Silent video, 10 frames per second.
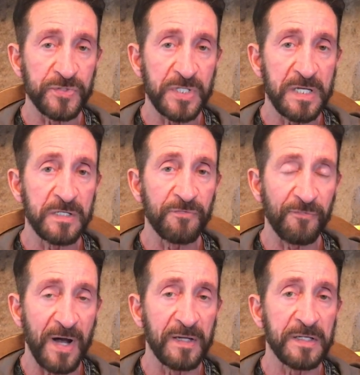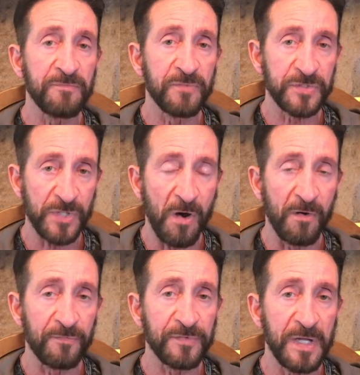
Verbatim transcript: state is finally resolved,